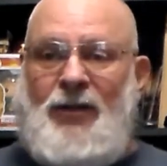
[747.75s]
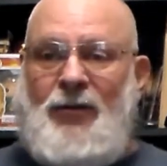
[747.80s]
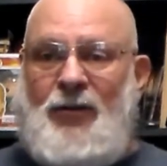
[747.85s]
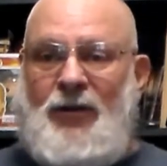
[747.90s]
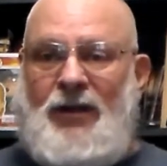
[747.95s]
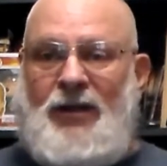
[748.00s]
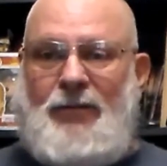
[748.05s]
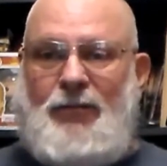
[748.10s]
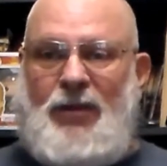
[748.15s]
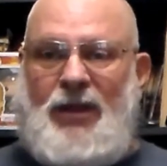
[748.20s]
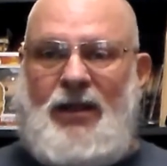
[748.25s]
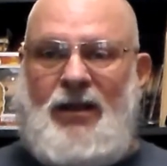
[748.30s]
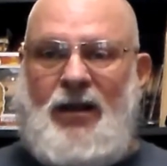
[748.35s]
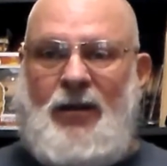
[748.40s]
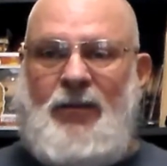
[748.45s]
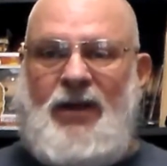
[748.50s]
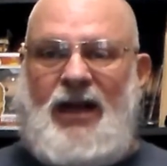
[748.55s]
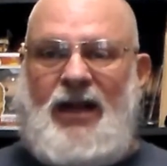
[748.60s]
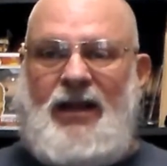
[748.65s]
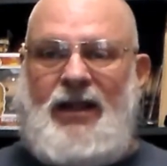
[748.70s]
We'd be
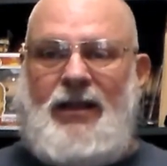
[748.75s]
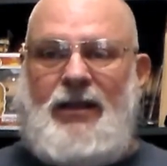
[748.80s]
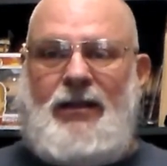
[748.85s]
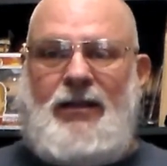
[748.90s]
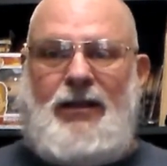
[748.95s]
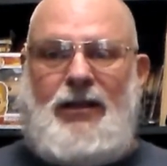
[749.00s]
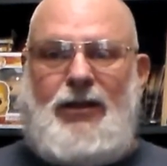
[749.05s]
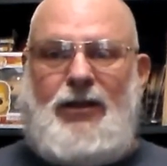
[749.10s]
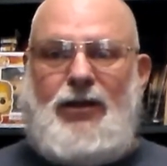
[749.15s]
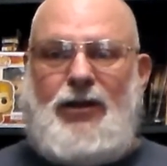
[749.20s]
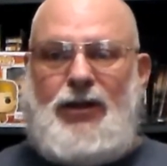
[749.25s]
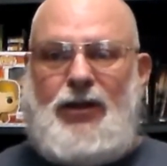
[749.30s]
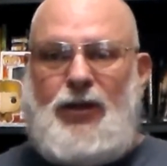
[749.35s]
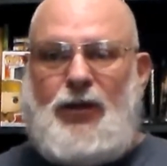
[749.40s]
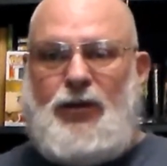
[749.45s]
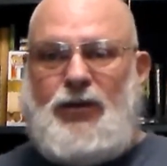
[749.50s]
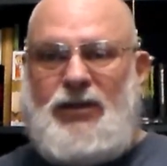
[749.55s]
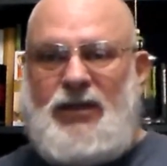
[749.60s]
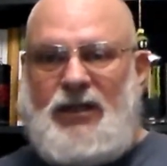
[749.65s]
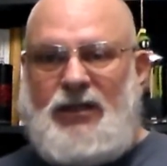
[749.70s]
coming at you. You could
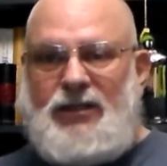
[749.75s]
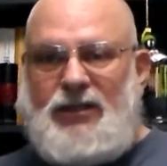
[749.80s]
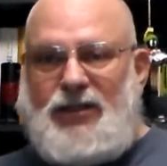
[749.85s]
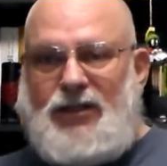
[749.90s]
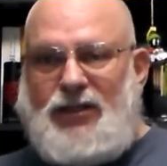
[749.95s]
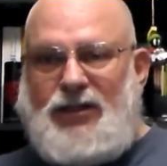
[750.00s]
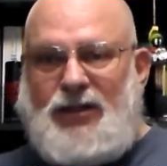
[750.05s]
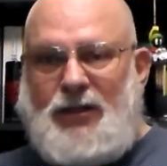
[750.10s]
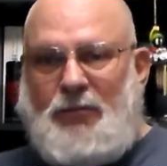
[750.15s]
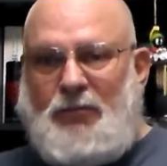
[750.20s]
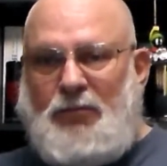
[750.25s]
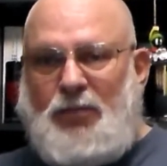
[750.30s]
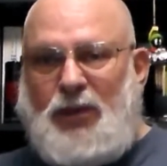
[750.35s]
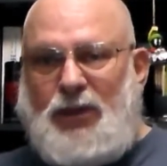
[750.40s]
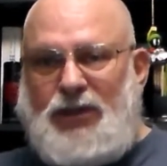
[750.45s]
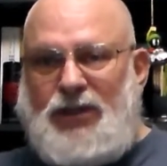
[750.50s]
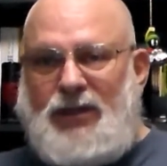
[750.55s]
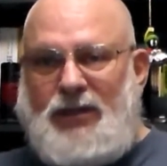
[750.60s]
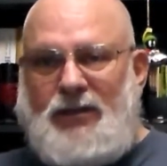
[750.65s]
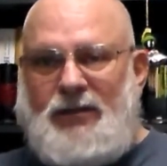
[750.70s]
use this just to
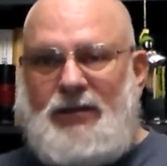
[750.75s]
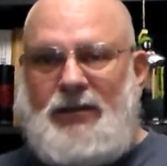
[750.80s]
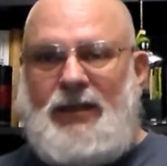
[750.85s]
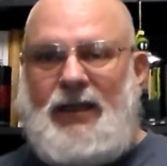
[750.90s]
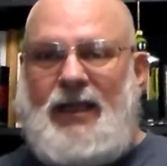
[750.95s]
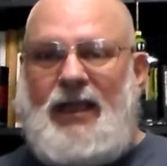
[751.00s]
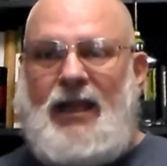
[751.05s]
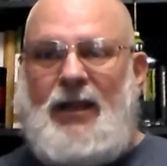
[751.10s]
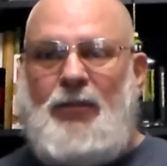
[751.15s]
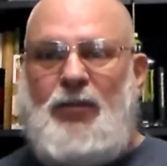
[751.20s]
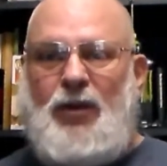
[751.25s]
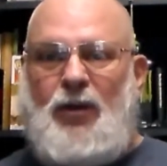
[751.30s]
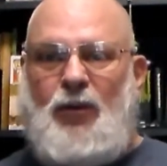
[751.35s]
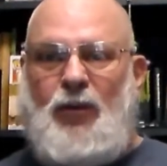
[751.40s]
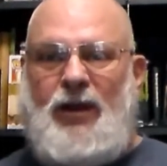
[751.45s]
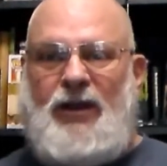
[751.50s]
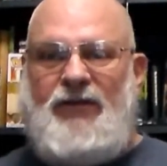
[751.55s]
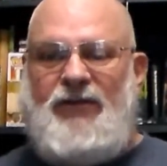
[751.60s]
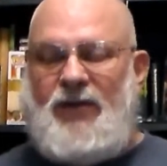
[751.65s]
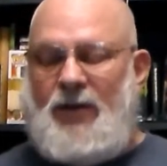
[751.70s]
push it and keep it
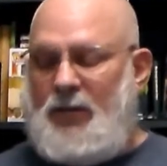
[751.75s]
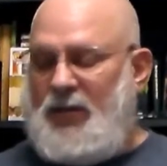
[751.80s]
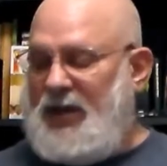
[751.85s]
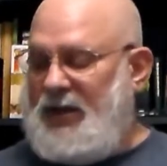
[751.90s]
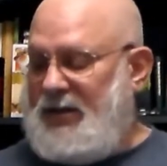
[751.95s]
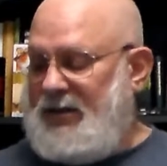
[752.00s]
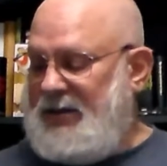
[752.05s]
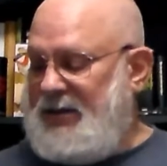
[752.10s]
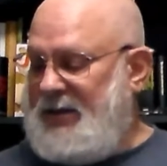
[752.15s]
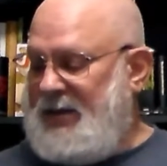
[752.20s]
away from you.